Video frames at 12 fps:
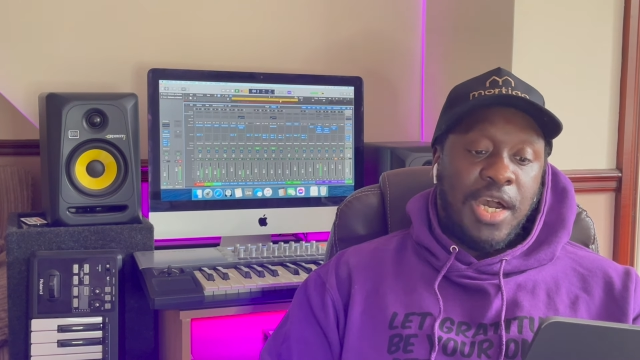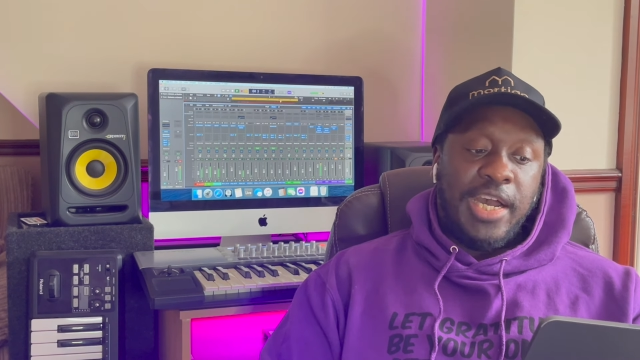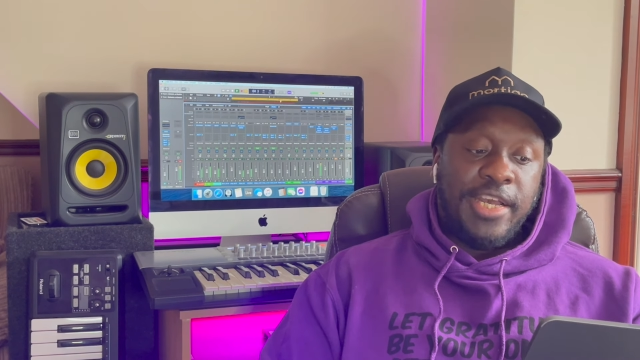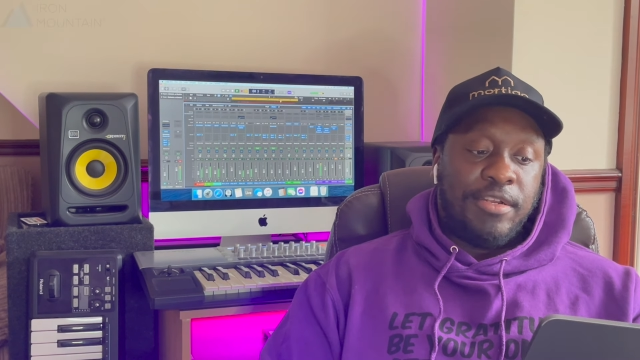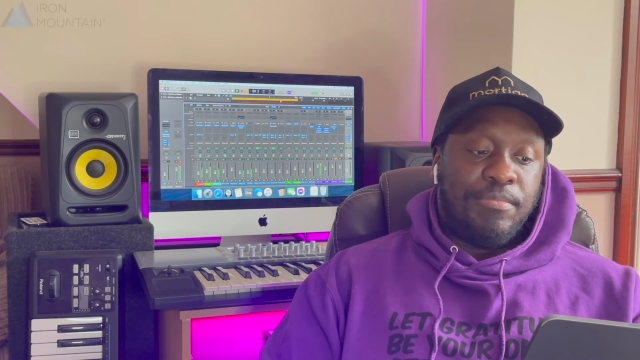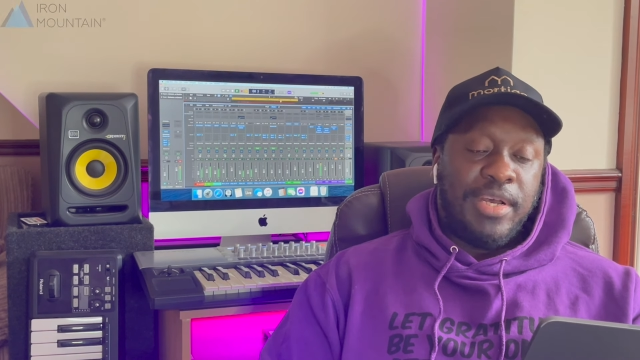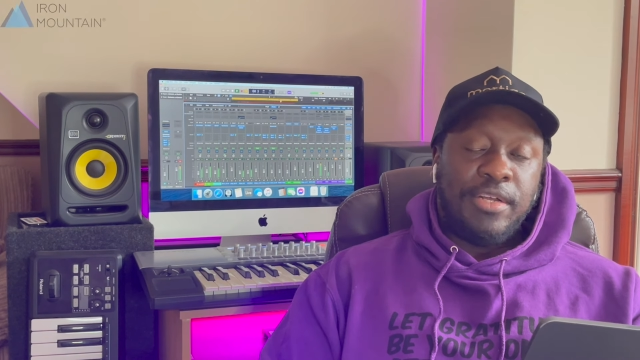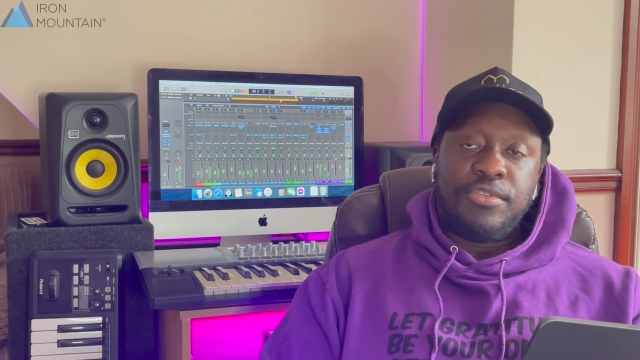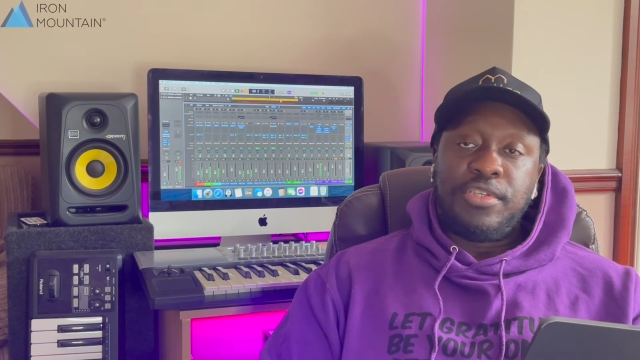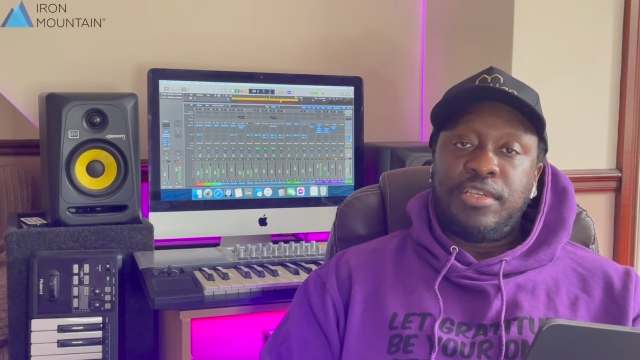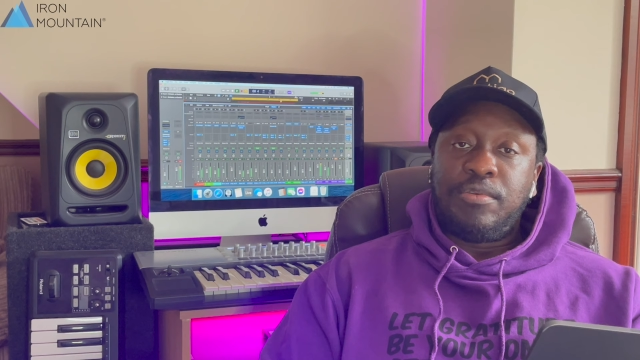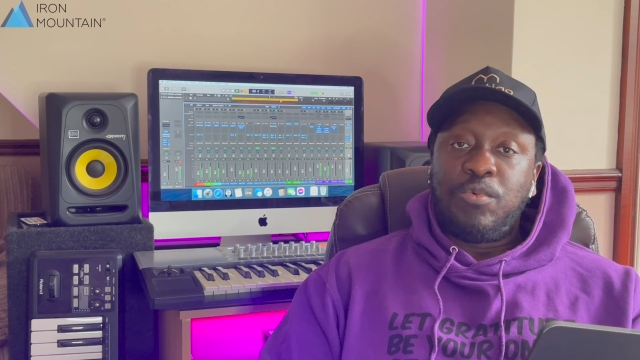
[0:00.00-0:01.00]
Iron
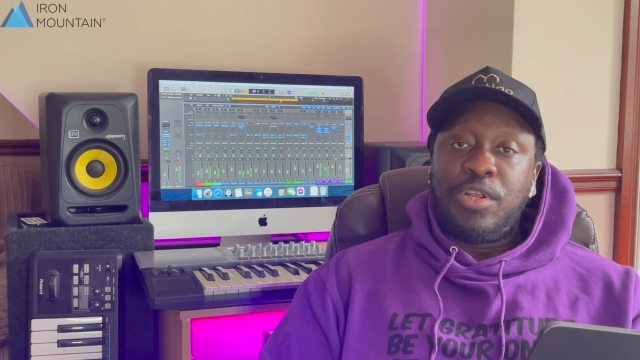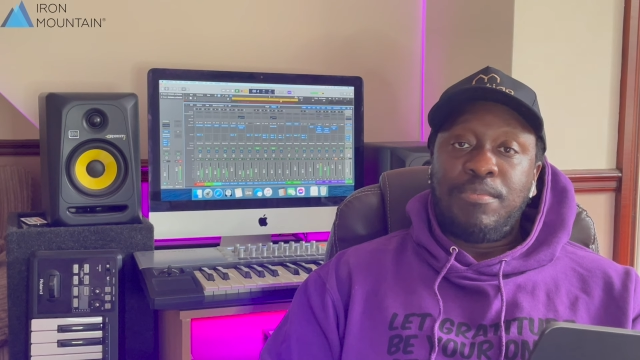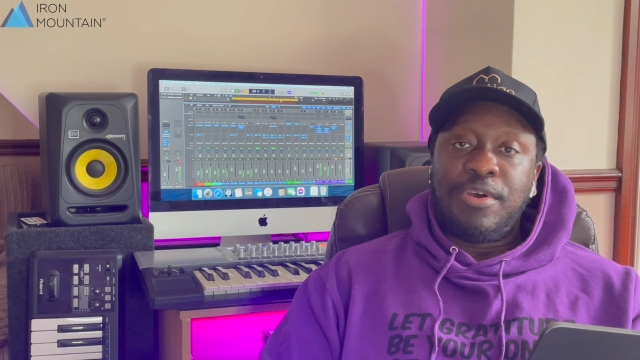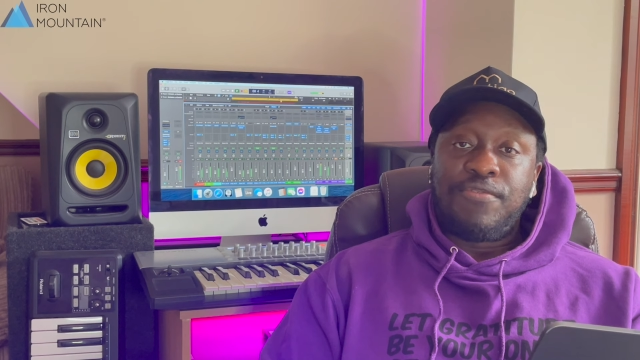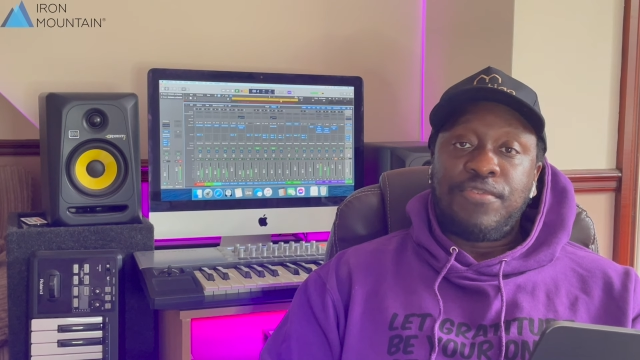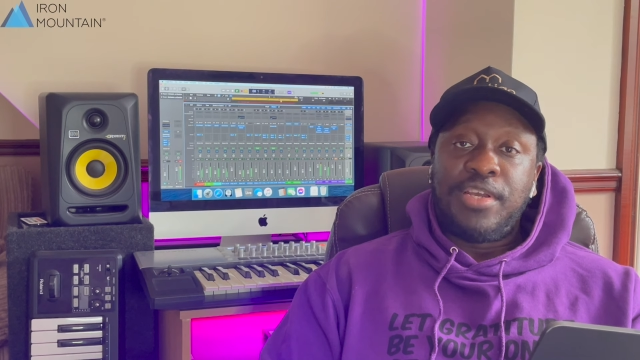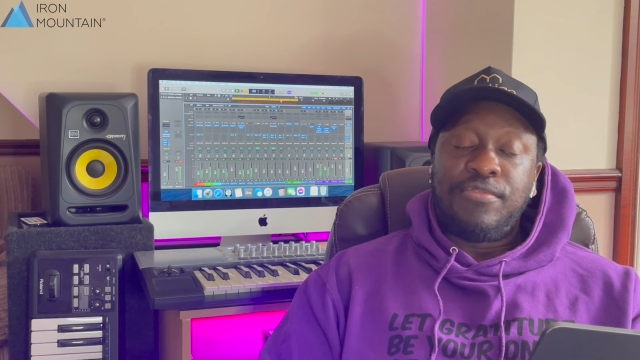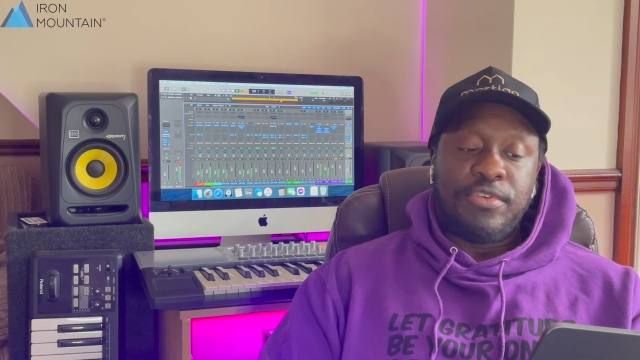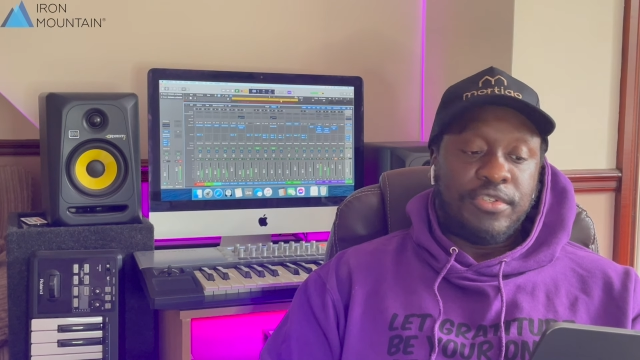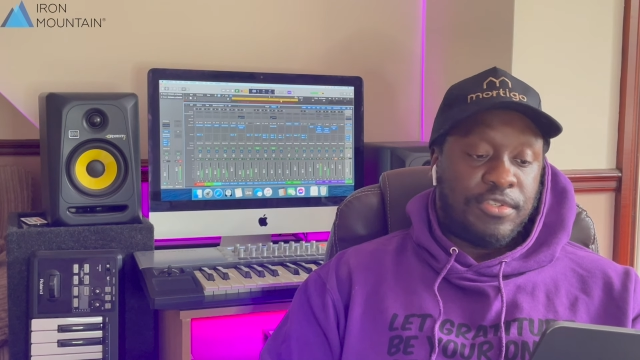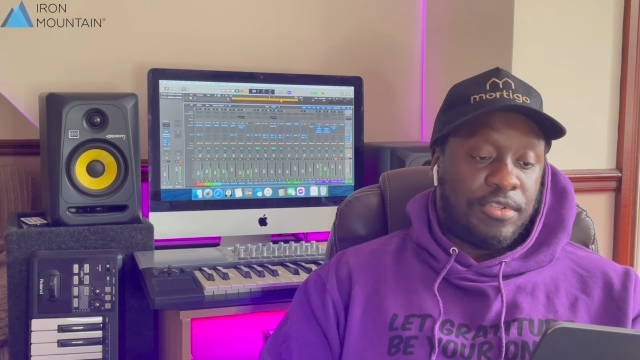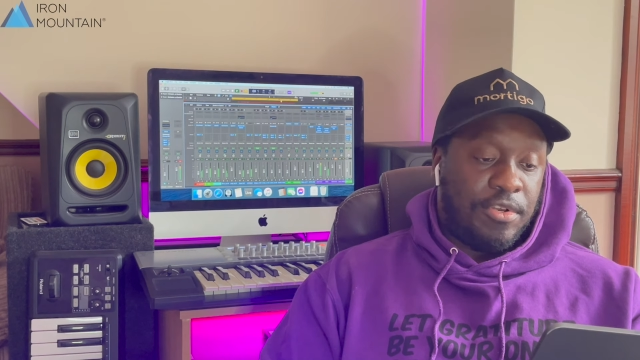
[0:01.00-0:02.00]
Mountain, one of my favorite
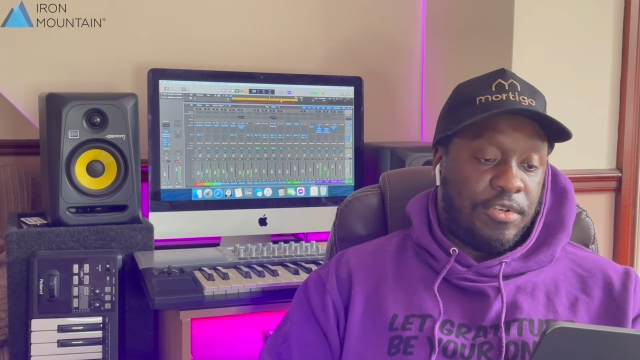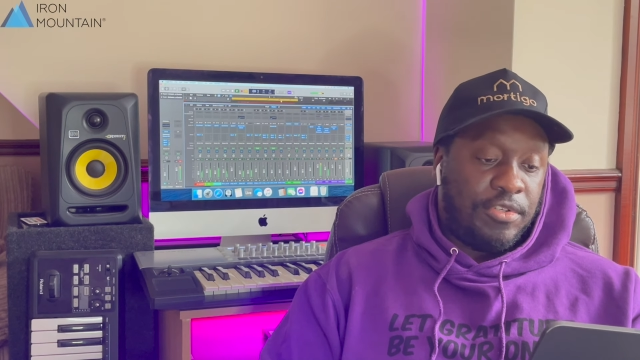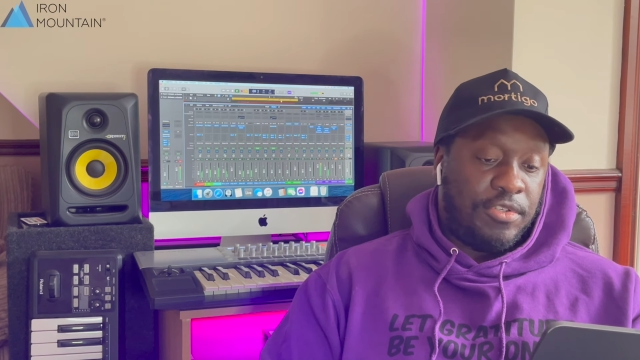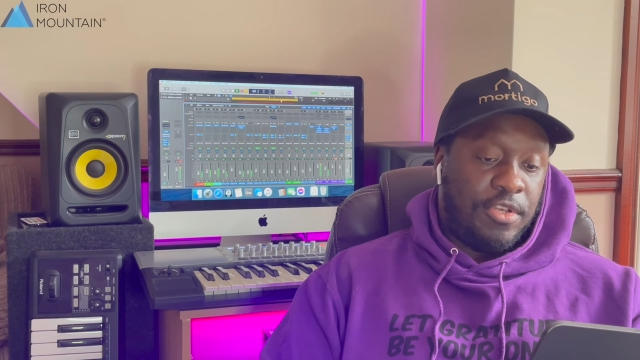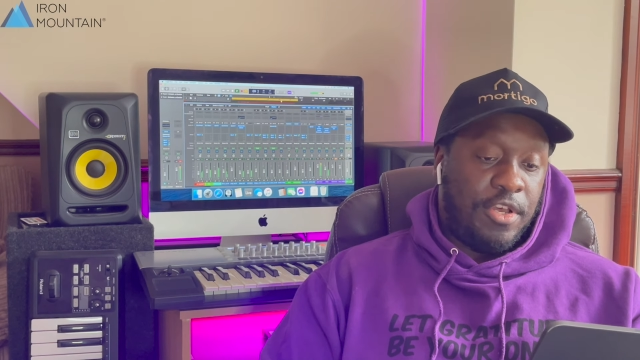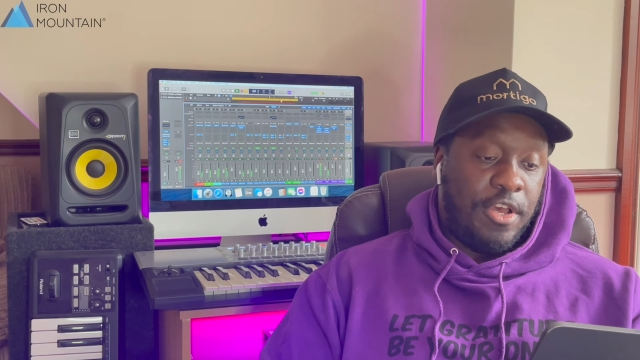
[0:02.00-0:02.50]
stocks.